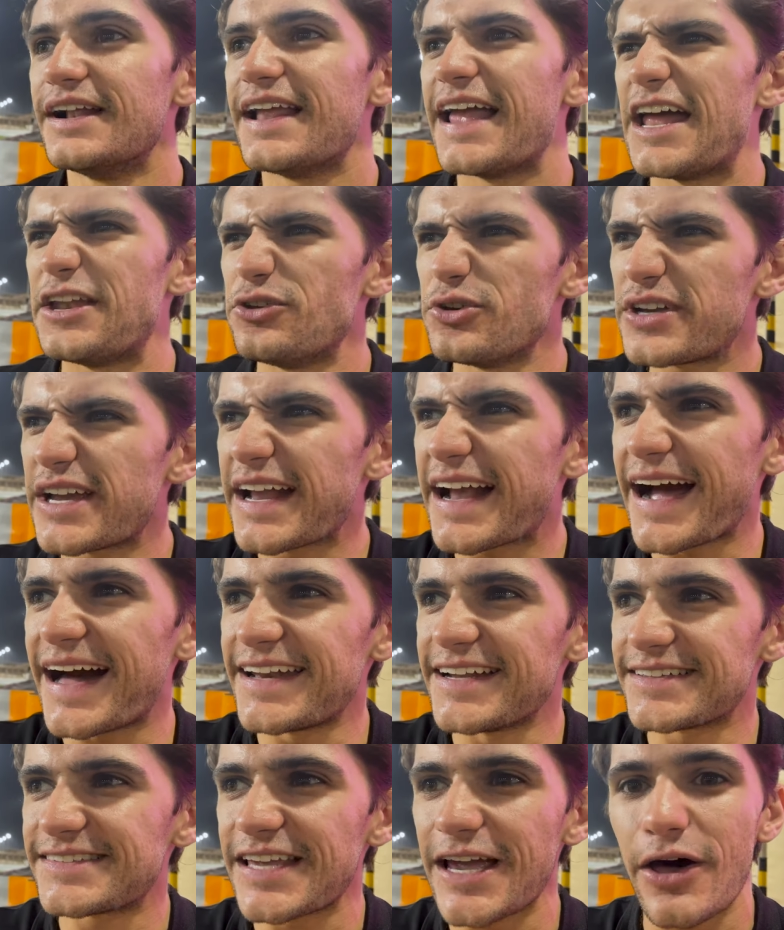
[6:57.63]
and you can
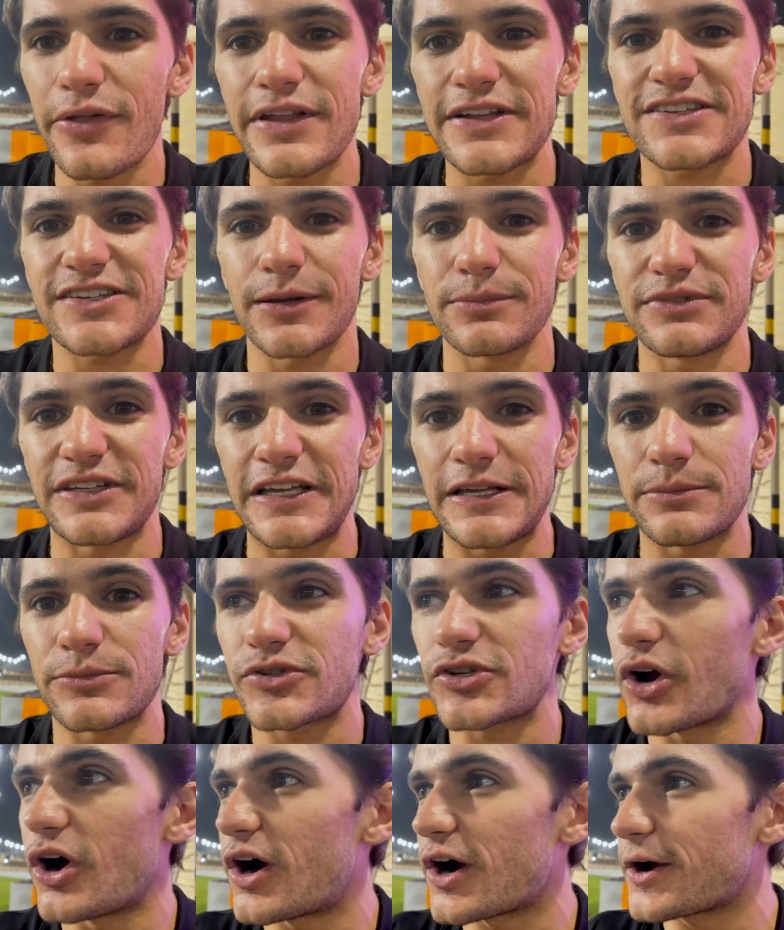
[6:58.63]
kind of tell that some
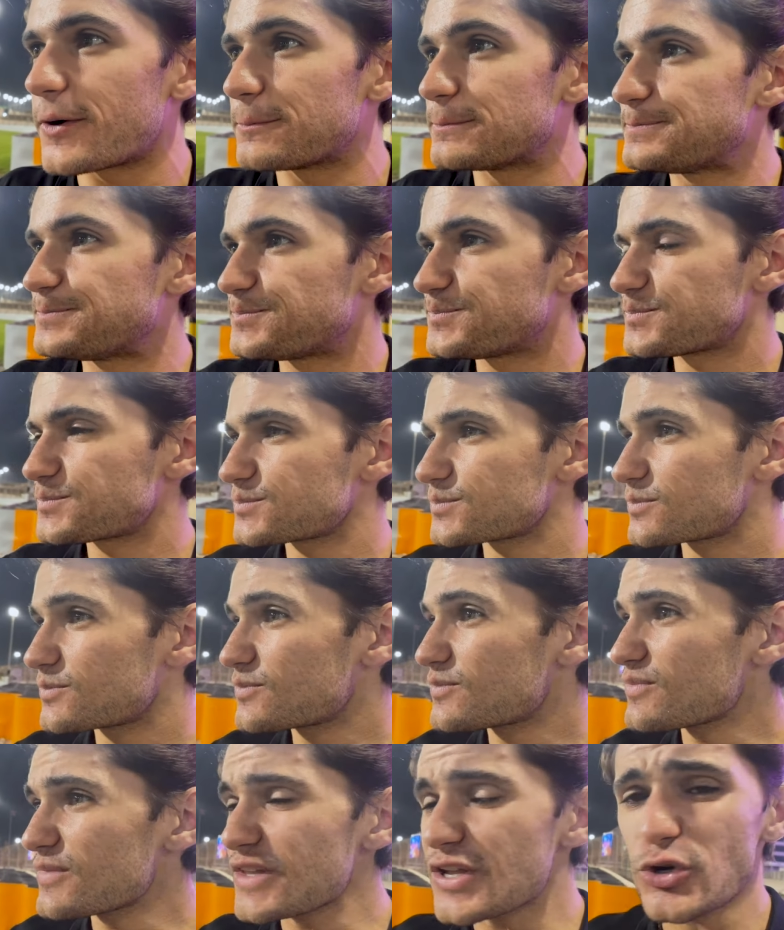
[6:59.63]
teams are
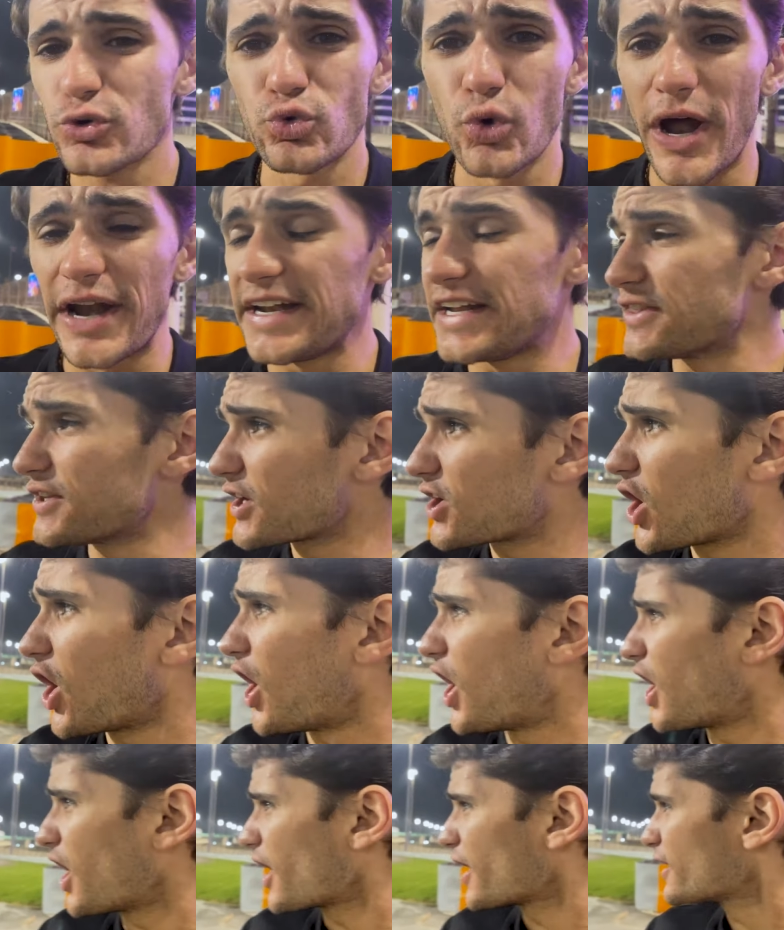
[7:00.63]
running the
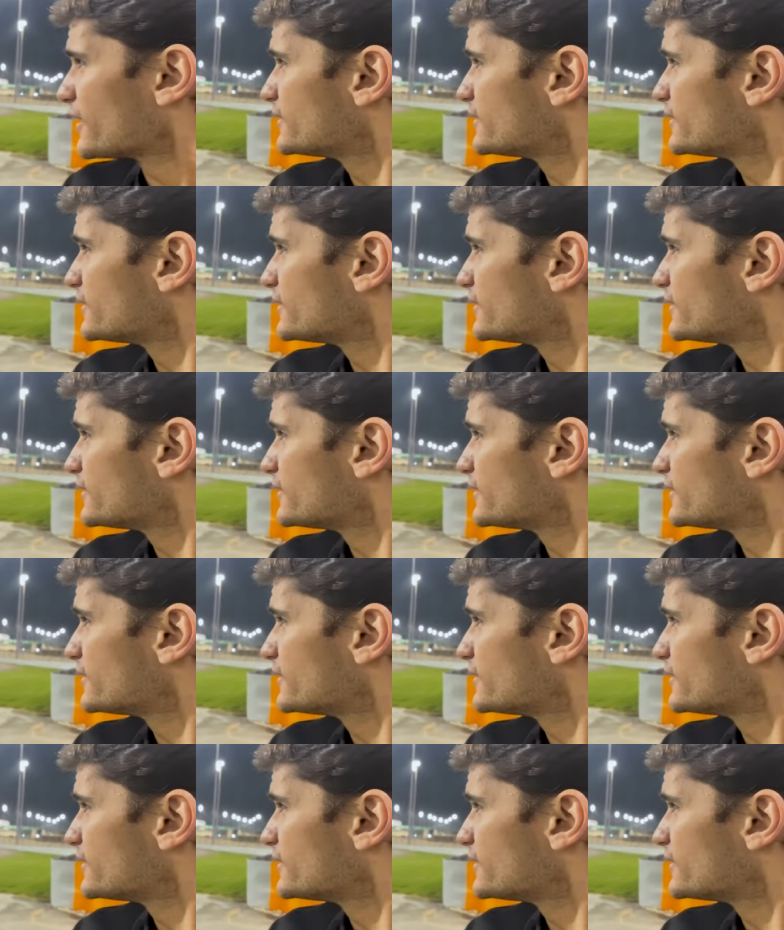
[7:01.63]
car.